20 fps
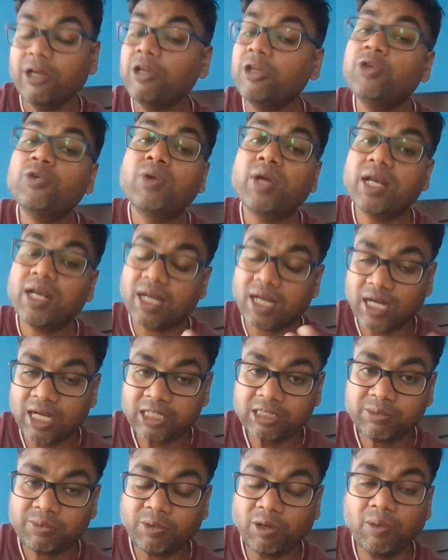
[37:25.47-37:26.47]
You can
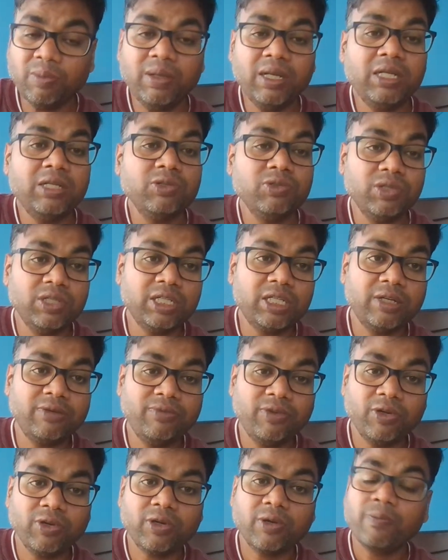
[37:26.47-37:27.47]
ask probably to
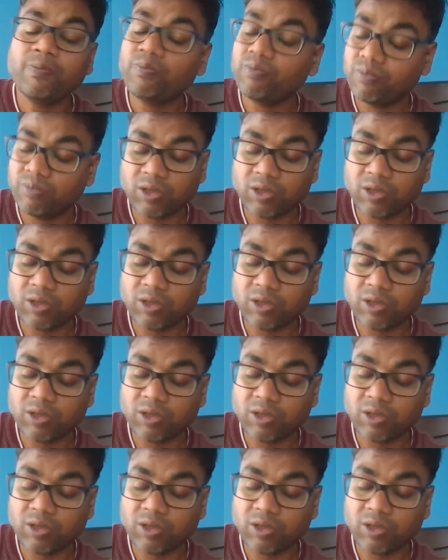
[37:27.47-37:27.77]
interviewer,